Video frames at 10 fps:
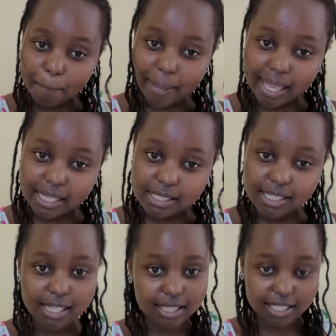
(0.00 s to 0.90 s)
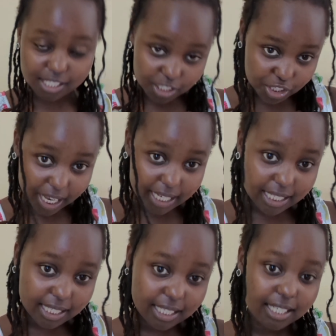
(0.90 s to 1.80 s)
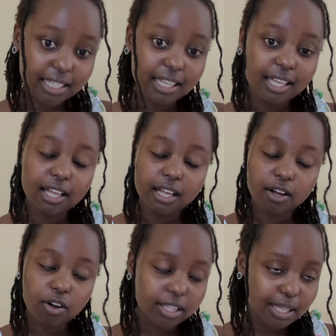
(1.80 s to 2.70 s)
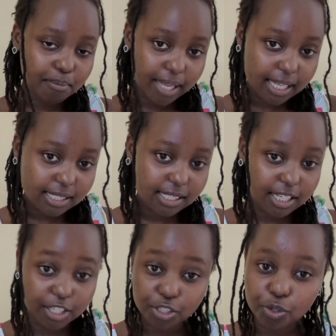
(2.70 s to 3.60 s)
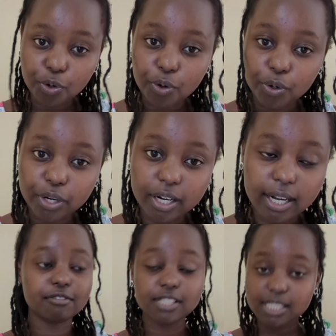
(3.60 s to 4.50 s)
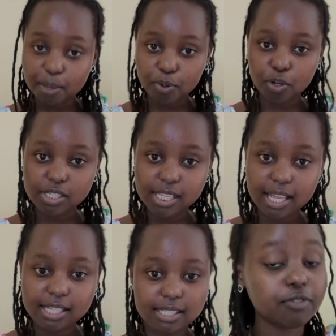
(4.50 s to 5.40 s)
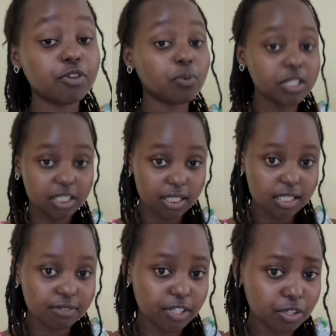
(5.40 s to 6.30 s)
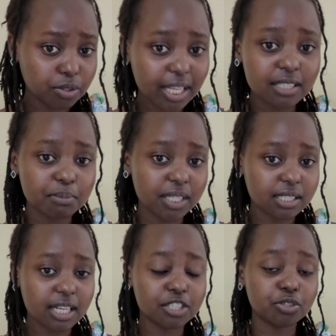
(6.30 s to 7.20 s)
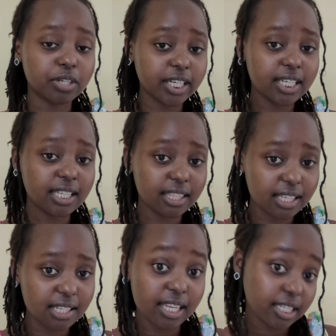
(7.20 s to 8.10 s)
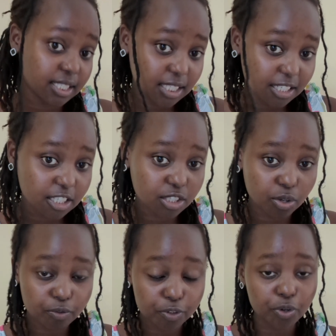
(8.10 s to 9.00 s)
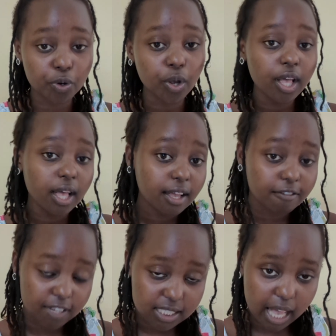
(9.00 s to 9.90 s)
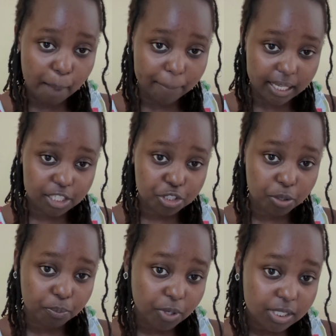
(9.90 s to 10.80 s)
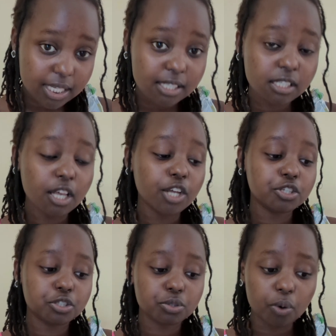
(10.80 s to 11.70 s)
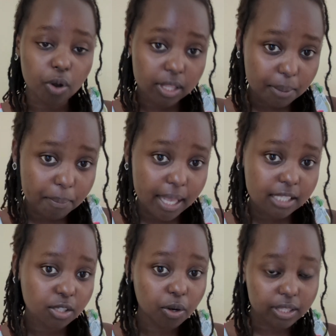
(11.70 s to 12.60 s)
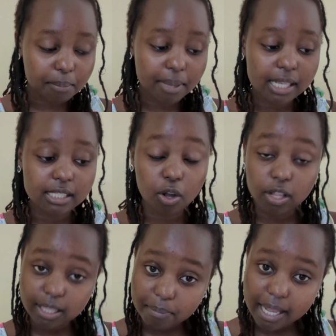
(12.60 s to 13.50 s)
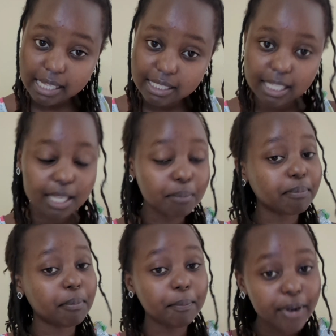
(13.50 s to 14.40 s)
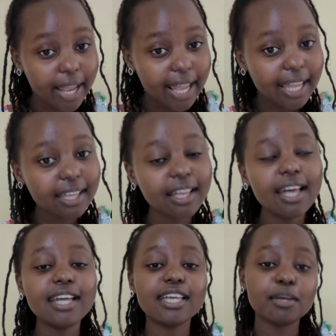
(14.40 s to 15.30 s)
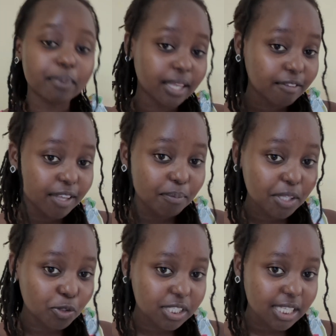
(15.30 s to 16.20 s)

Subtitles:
best in this journey, all the best in your visa process. If you're watching this video, that means that you're already in the late stages of your visa application process. So all the best, all the best, all the best. Keep praying, keep giving me those